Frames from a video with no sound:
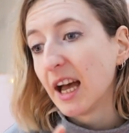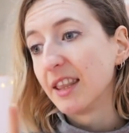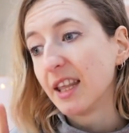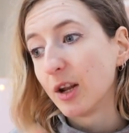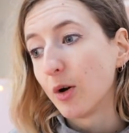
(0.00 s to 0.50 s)

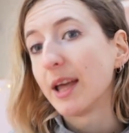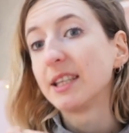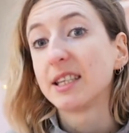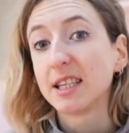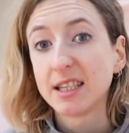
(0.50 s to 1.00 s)
and then I'll
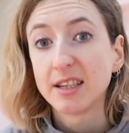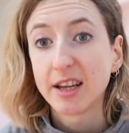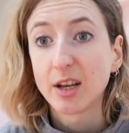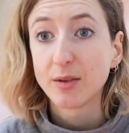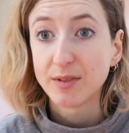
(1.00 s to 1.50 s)
edit it tonight
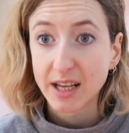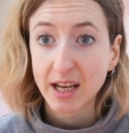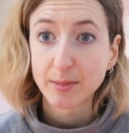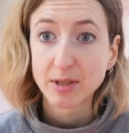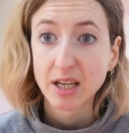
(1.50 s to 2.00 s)
and hopefully get
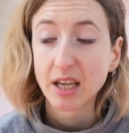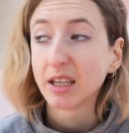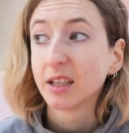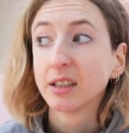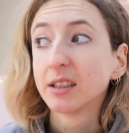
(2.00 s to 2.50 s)
it up
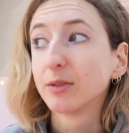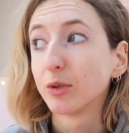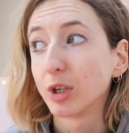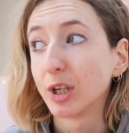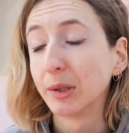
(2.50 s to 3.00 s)
tonight
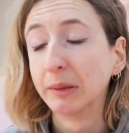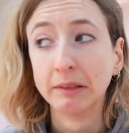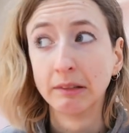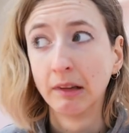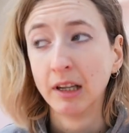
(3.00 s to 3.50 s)
for you.
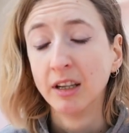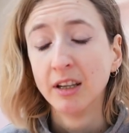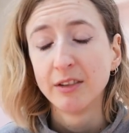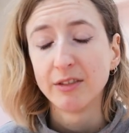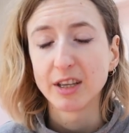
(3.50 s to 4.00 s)

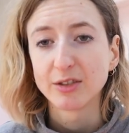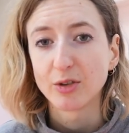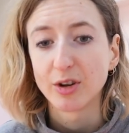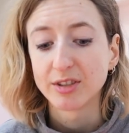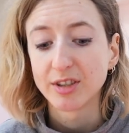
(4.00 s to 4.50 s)
Fingers
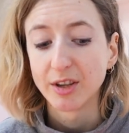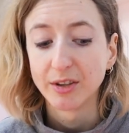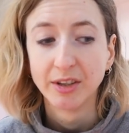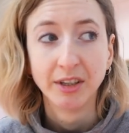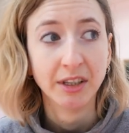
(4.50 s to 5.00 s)
crossed. So
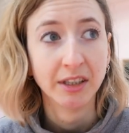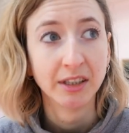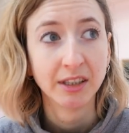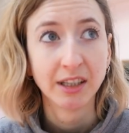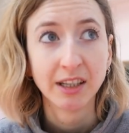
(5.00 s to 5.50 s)

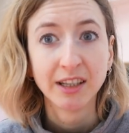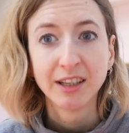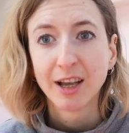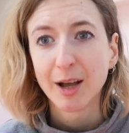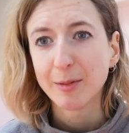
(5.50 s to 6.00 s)

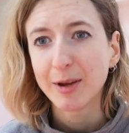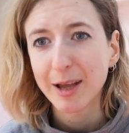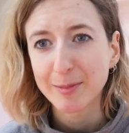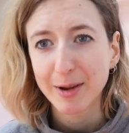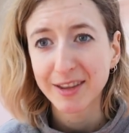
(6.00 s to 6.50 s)
I'm
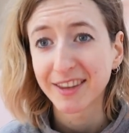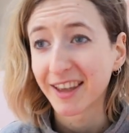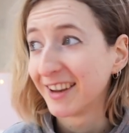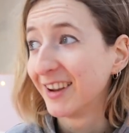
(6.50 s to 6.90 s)
out of breath again.